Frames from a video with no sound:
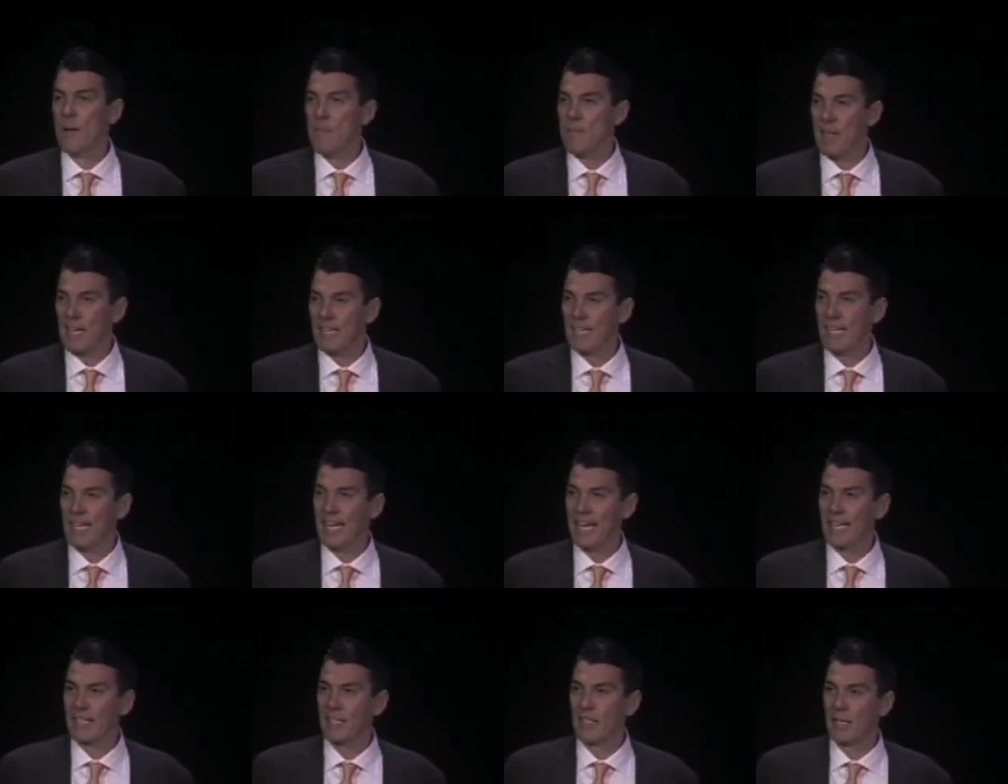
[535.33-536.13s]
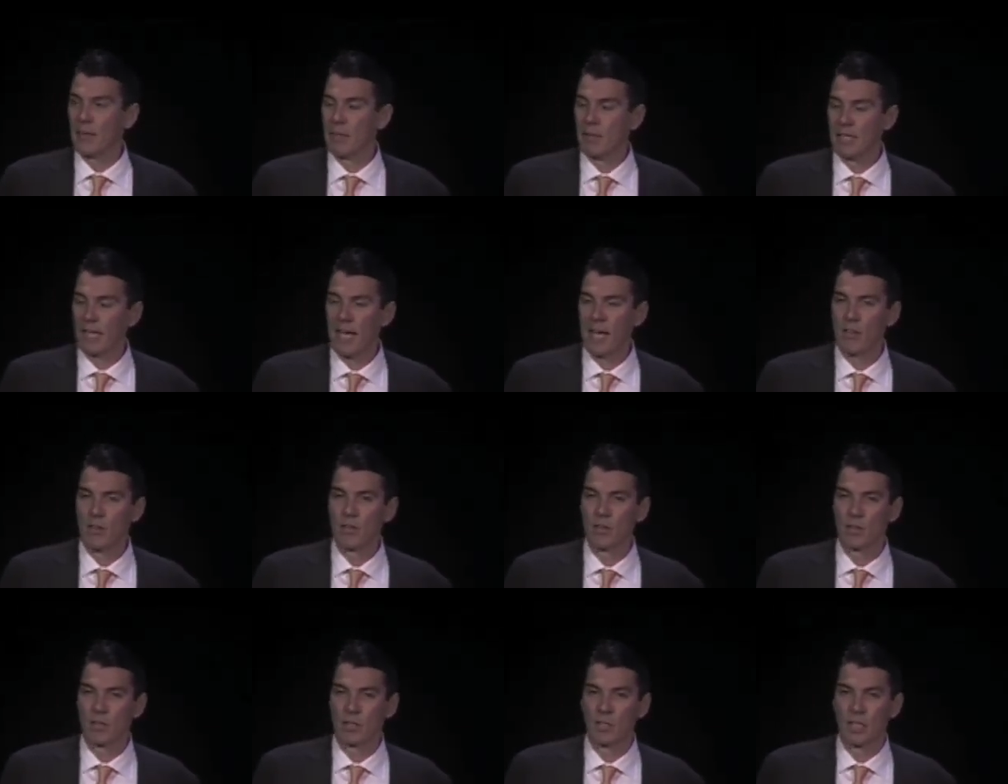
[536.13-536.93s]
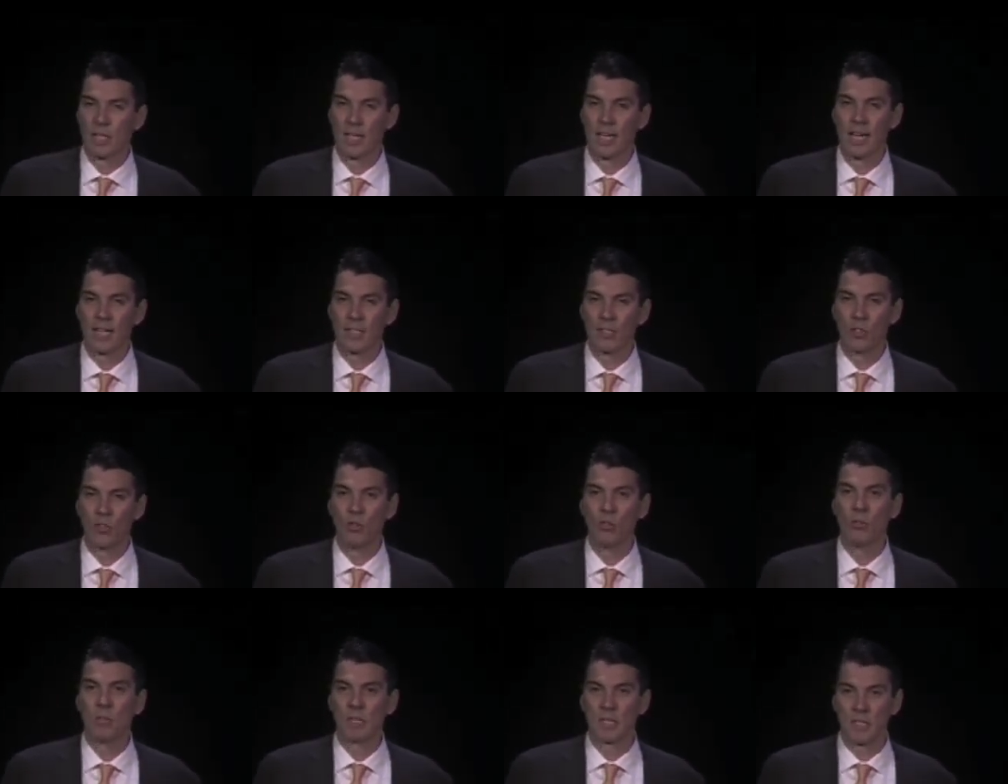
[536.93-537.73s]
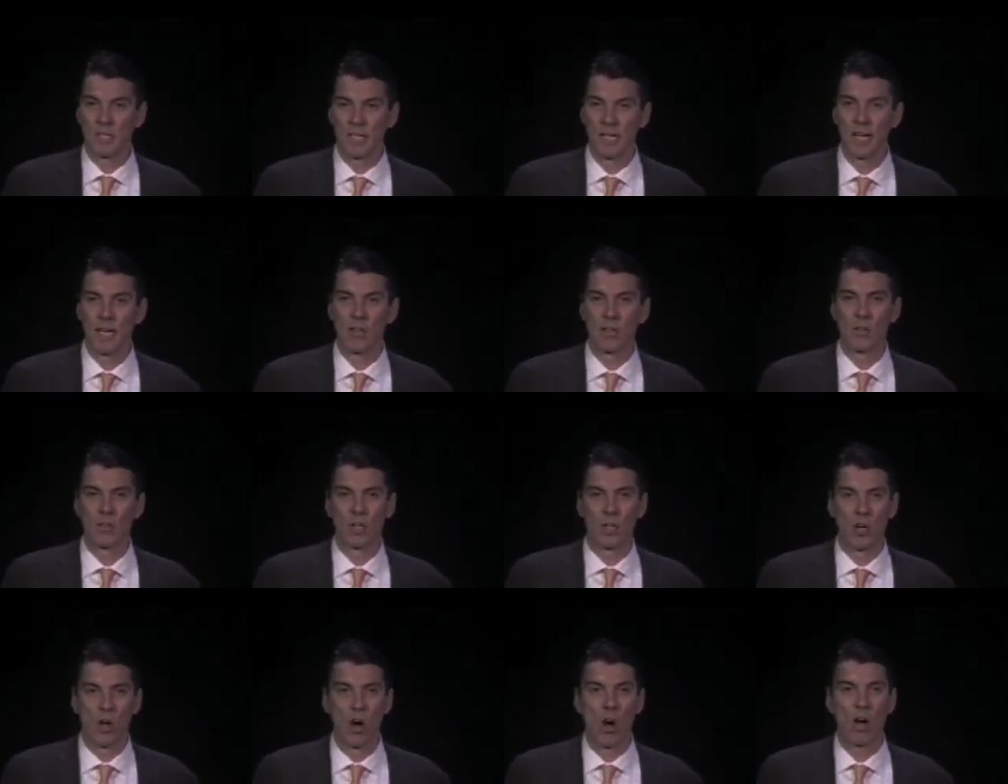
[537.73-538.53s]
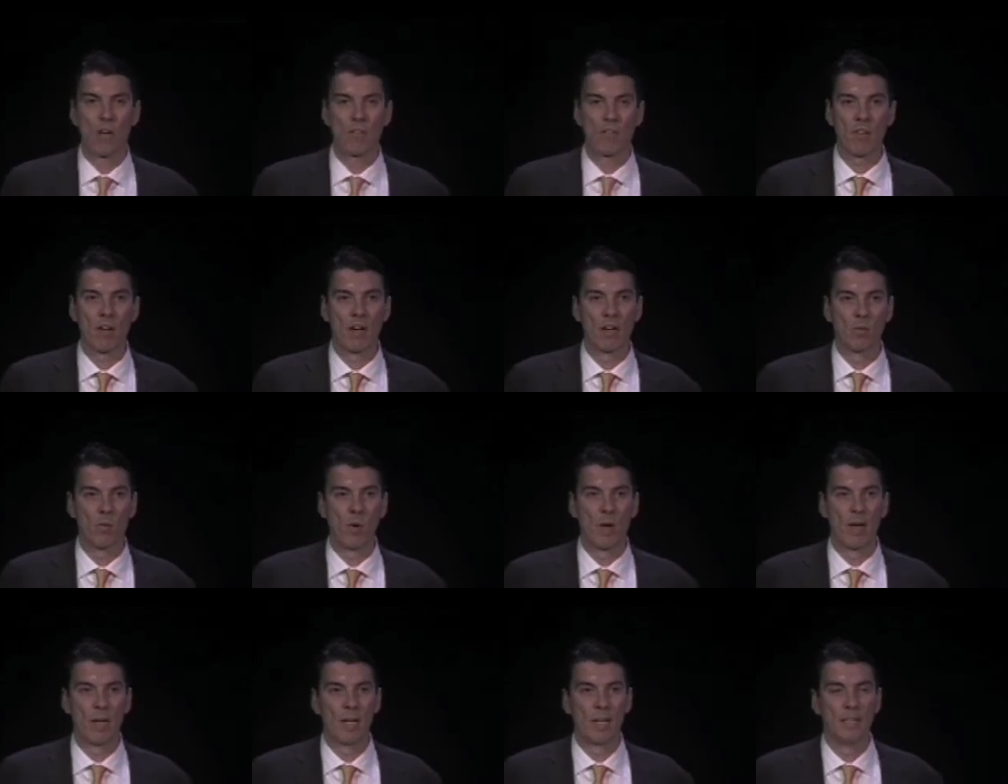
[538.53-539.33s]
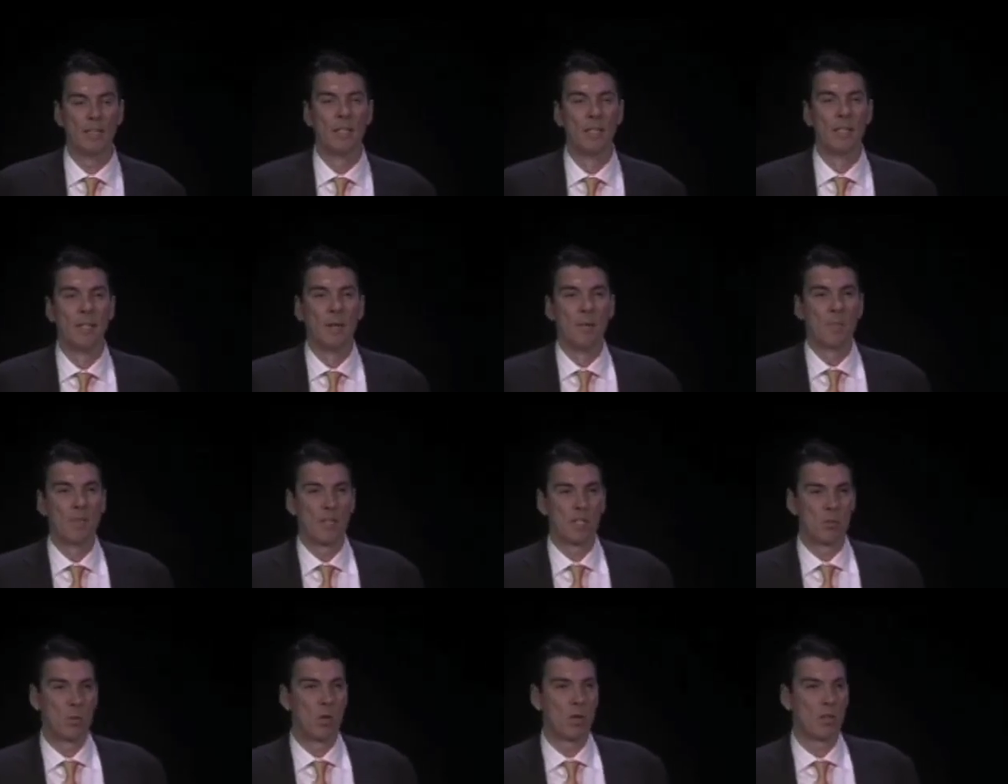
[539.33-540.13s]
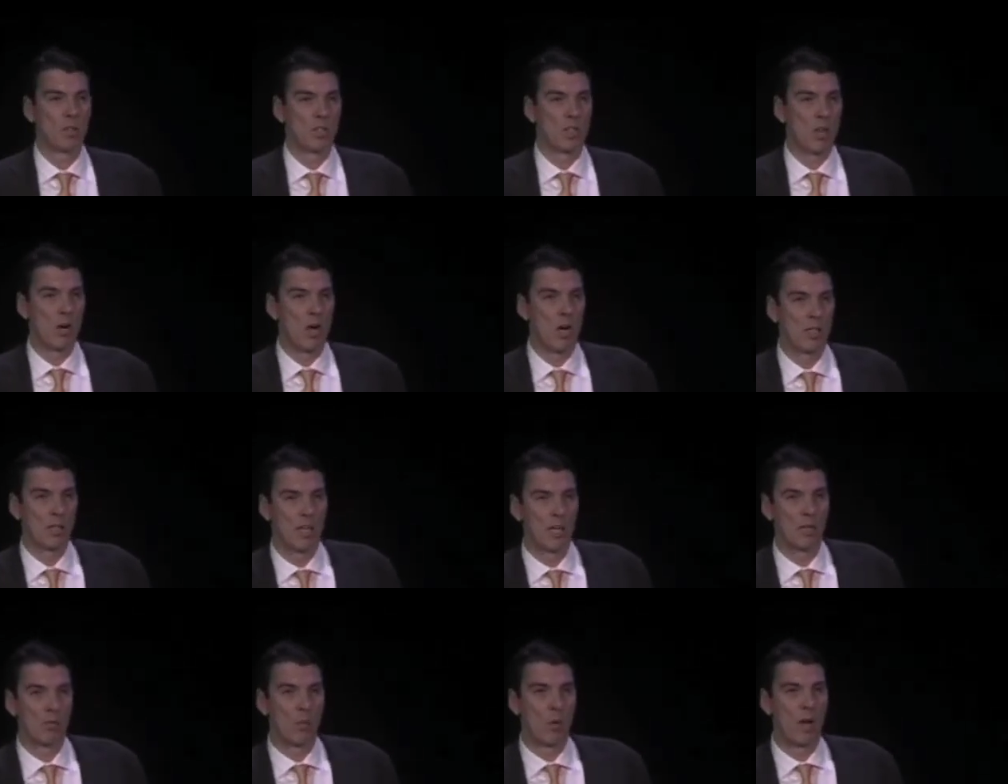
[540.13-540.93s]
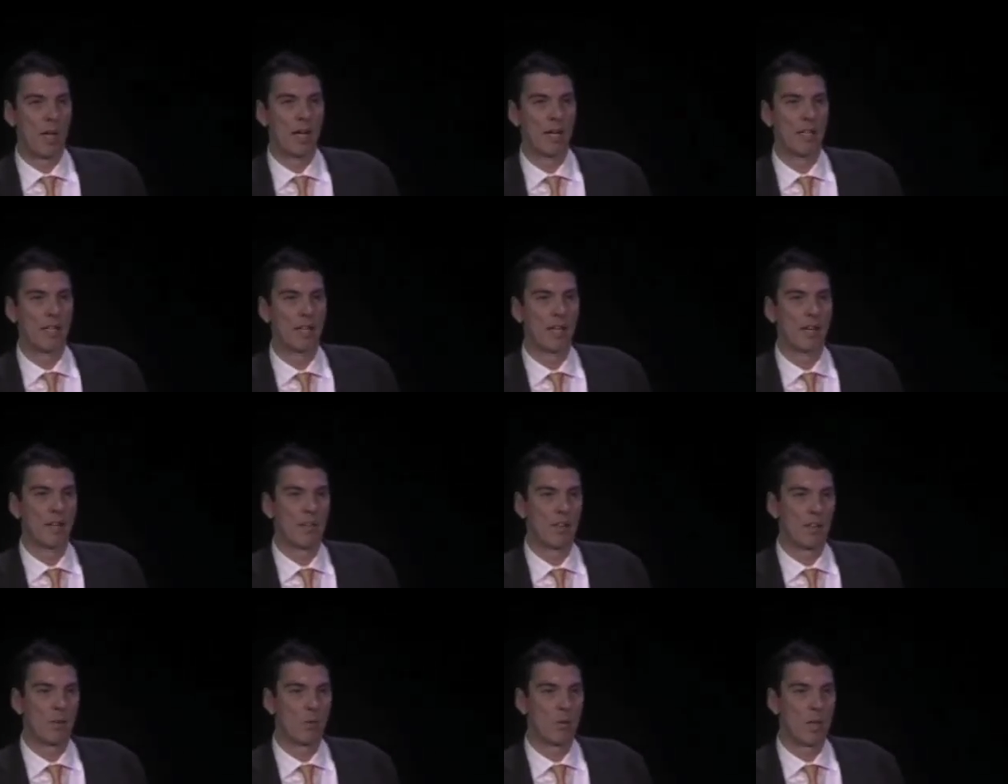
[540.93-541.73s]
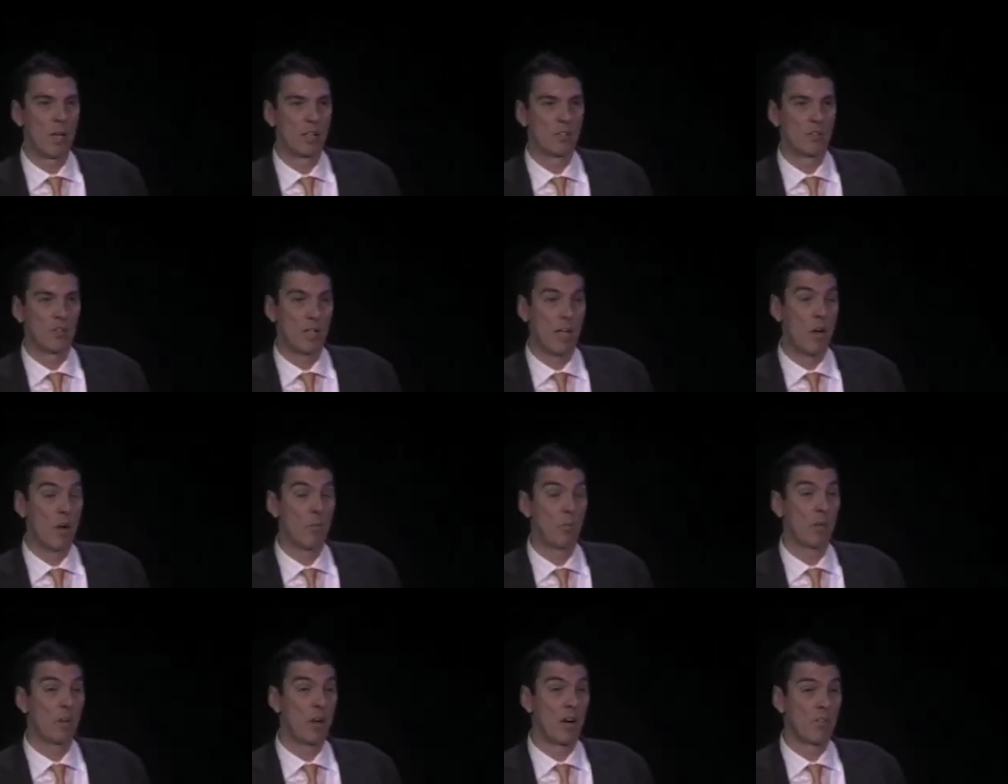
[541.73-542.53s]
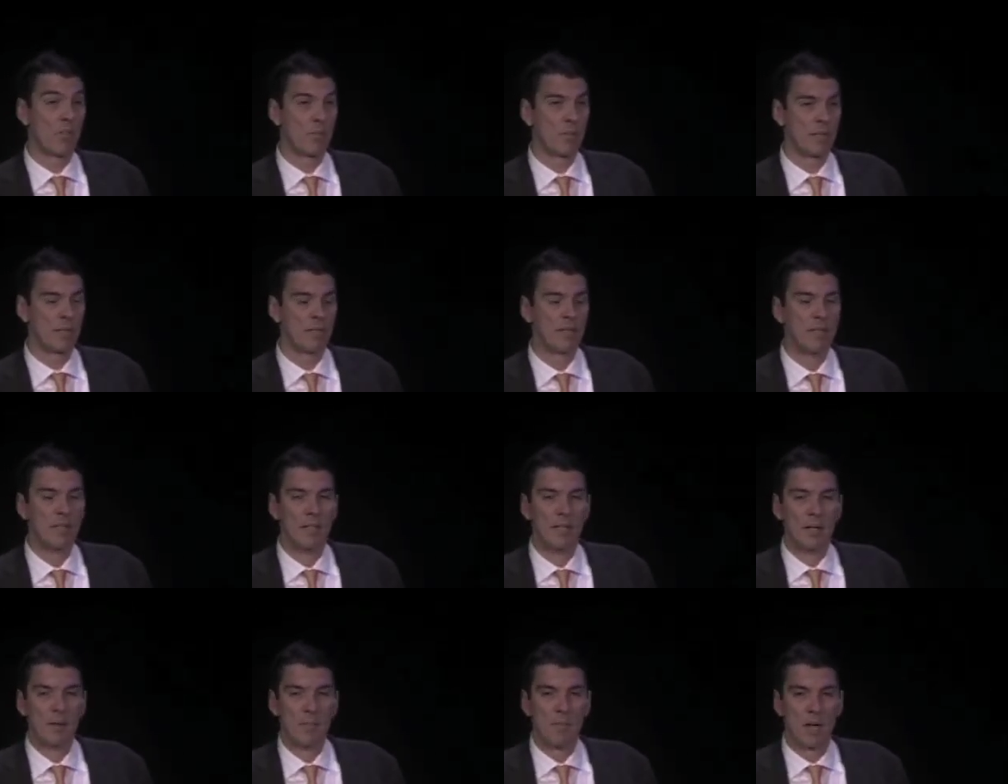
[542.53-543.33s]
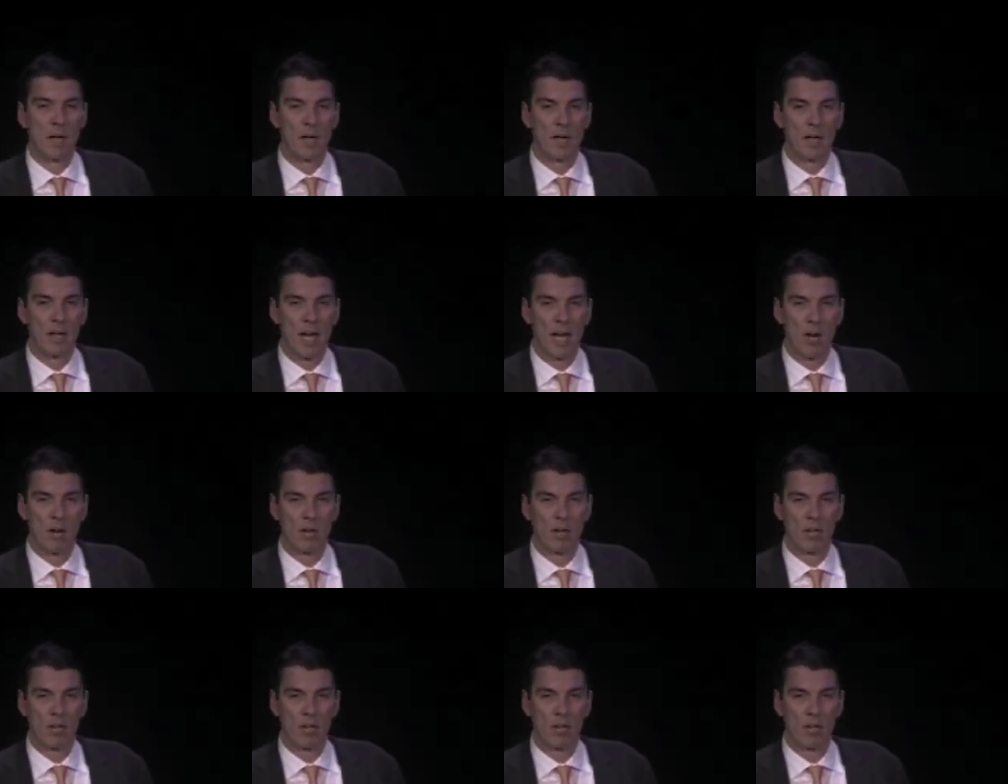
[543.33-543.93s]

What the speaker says: and connecting them together to connect humans together in an offline way as well as an online way, I think will actually help the government out.